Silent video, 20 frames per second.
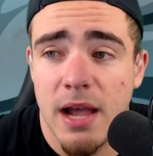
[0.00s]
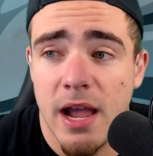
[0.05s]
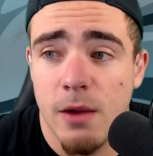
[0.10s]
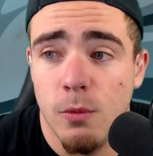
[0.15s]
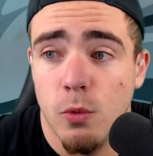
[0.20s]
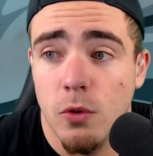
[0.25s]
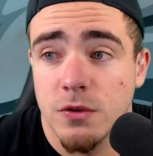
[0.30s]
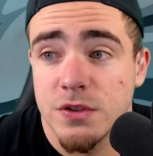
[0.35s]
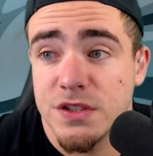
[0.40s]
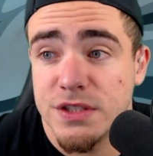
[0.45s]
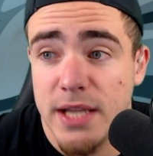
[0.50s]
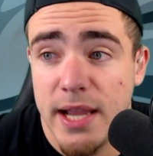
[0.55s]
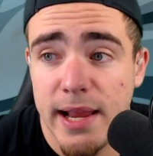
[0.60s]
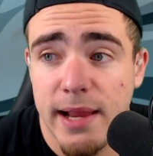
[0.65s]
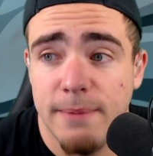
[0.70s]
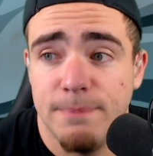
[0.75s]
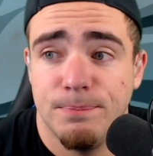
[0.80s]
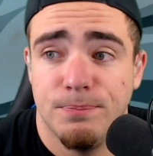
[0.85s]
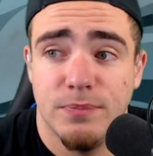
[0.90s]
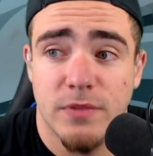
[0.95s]
I will
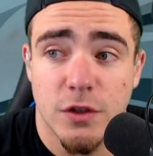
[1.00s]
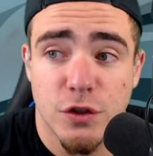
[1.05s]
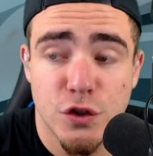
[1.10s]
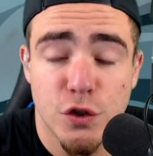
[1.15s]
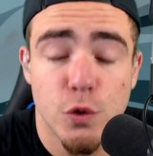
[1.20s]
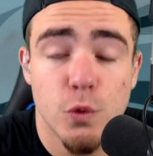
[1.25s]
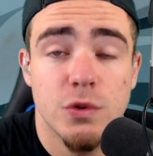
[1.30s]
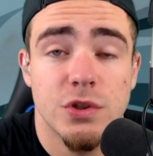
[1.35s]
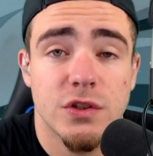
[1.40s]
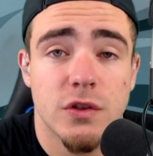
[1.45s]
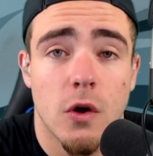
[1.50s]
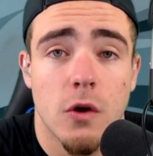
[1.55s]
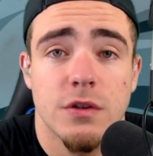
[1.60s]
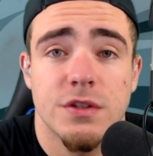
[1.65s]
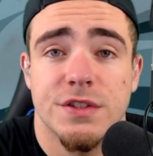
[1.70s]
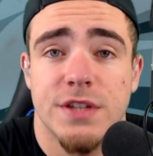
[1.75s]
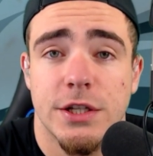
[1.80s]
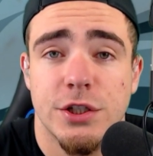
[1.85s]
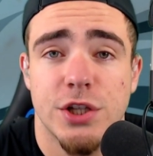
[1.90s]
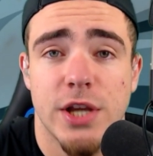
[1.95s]
say the 2
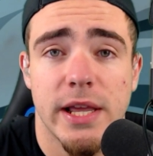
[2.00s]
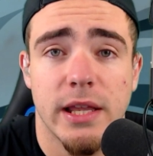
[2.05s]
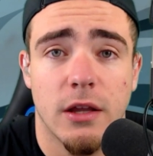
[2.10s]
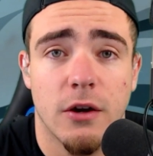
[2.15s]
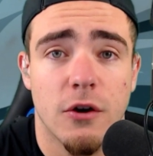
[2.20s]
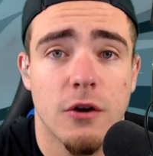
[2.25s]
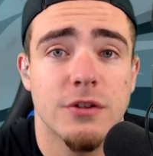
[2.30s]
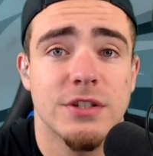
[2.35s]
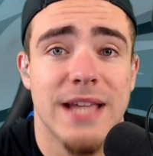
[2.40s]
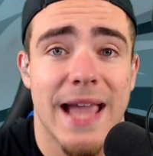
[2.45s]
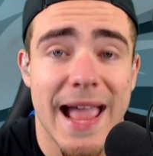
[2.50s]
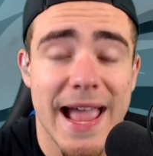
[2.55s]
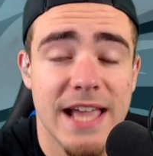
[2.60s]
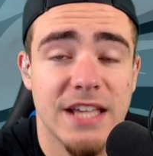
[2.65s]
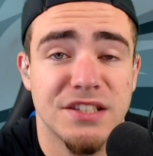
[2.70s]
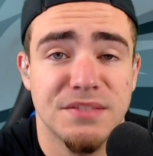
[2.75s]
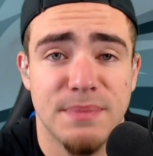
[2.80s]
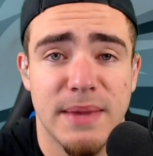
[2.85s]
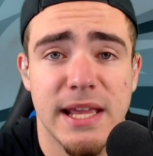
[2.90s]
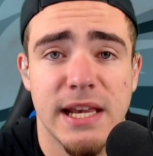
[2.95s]
starts that Jalen Hurts
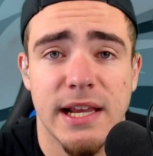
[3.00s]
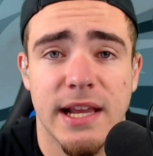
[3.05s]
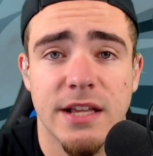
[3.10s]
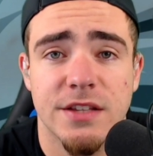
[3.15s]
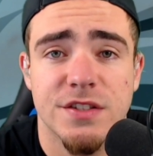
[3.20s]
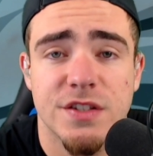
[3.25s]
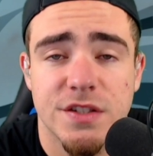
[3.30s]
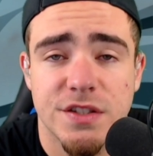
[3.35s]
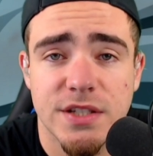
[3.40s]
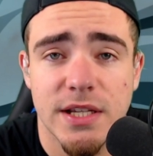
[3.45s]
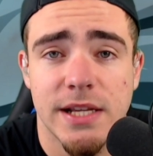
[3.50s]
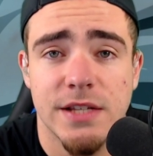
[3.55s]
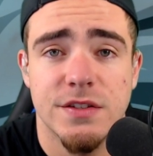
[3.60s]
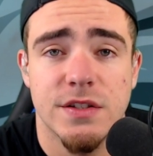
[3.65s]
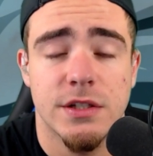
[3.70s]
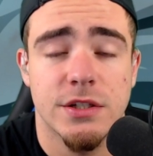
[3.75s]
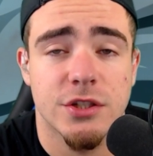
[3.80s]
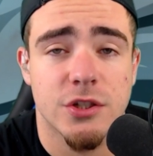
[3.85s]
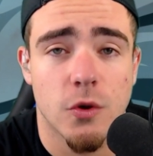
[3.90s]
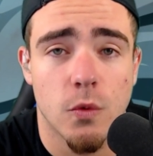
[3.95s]
has made against the Saints
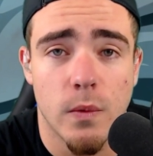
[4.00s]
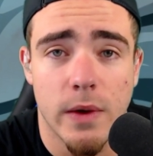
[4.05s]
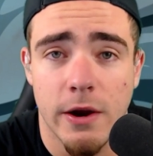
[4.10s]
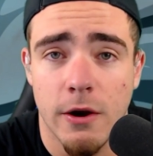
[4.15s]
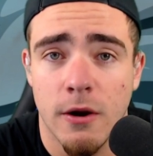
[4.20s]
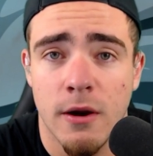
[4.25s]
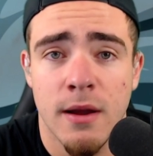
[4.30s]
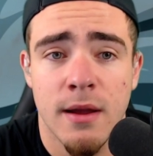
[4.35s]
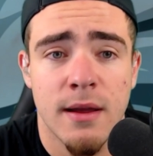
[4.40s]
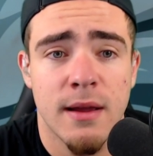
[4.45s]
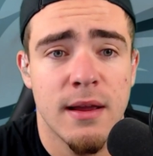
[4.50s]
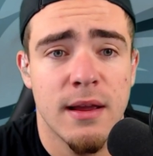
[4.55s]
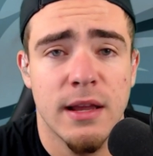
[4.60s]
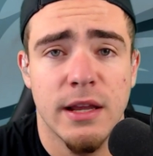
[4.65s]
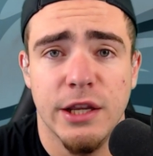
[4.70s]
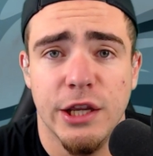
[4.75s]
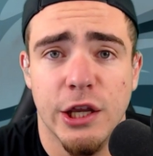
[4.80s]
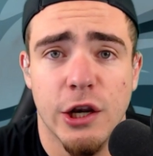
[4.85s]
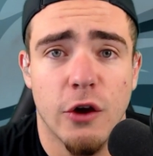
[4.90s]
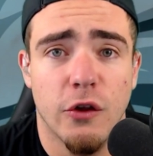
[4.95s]
in his career,
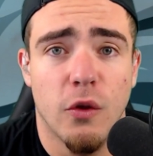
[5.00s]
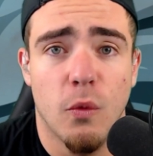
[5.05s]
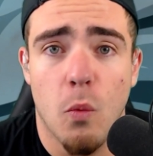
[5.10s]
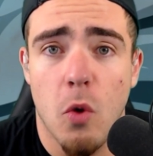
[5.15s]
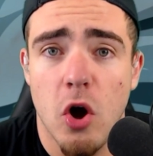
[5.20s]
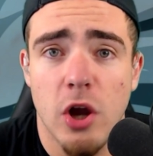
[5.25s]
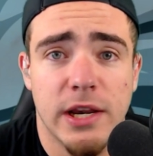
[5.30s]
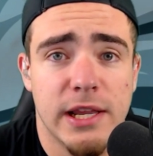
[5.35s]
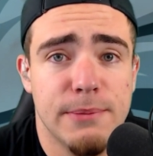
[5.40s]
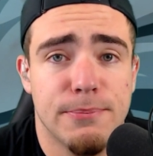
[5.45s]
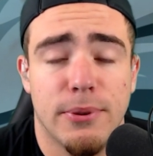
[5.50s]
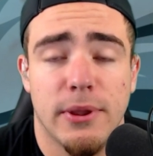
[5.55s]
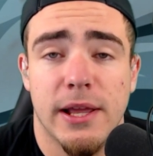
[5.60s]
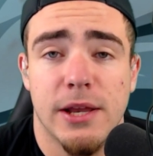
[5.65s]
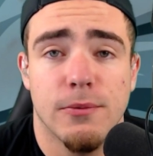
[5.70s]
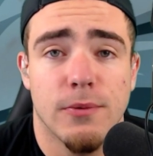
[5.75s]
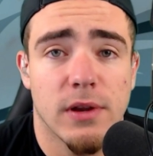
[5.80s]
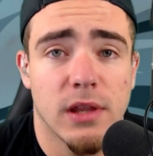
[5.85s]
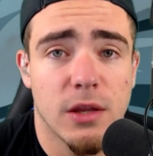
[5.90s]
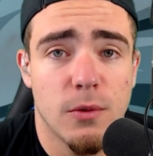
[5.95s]
the one he
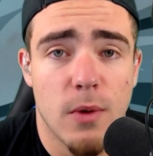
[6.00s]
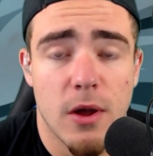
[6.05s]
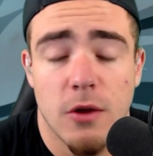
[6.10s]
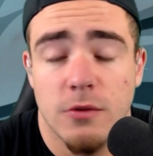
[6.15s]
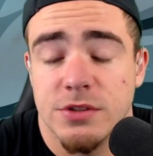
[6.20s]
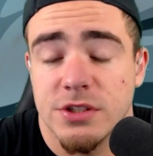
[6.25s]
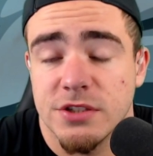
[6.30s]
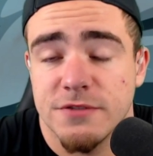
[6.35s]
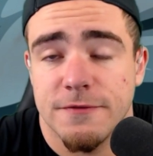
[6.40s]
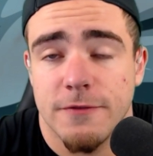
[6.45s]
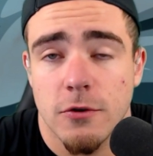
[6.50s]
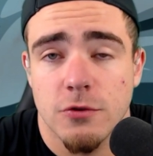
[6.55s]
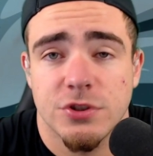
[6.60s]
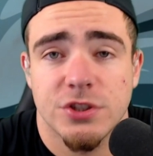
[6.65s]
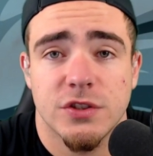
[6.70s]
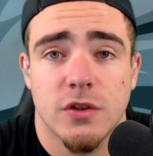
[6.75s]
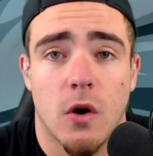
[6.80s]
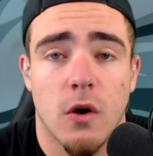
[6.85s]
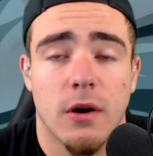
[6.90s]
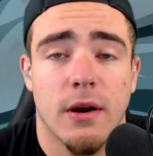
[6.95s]
played really well was his
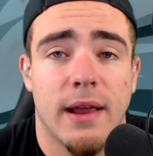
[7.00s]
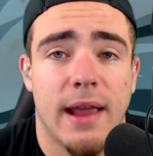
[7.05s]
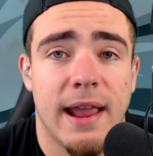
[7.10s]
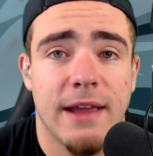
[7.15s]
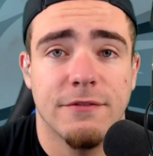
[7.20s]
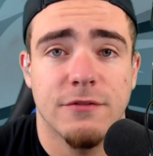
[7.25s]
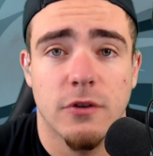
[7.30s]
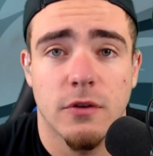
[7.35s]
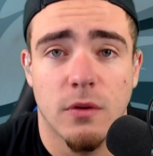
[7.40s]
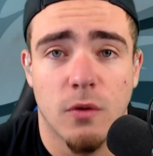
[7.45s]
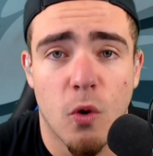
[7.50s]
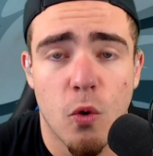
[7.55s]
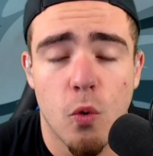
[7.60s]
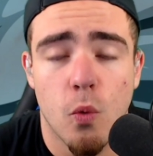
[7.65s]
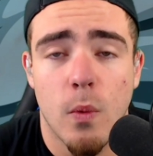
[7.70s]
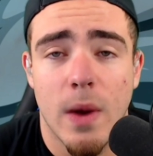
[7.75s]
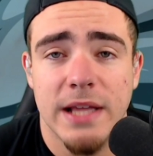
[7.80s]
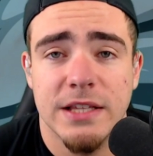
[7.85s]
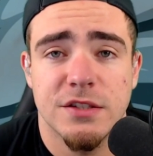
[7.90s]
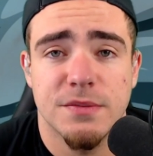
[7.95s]
first start after the whole
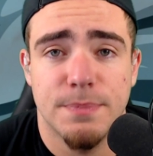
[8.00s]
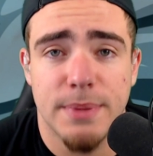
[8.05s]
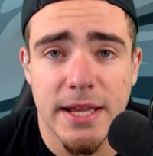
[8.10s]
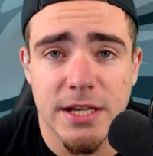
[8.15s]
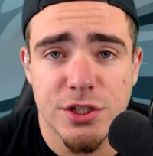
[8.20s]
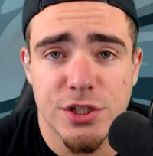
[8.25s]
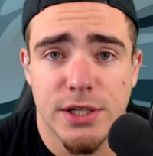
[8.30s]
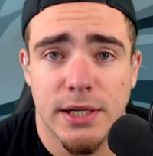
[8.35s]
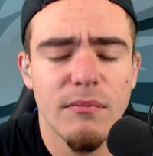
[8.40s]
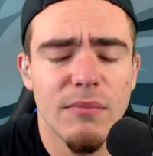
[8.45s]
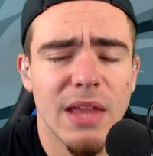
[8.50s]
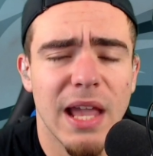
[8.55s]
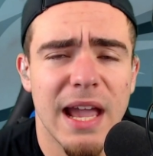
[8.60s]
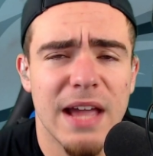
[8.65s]
Wentz benching.